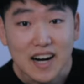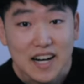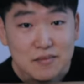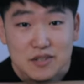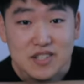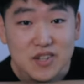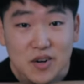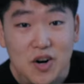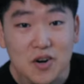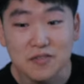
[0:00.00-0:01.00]
I am just
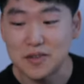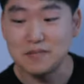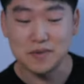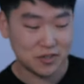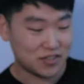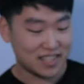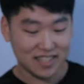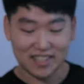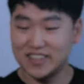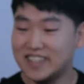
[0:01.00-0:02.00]
over the moon right
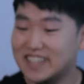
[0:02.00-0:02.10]
now.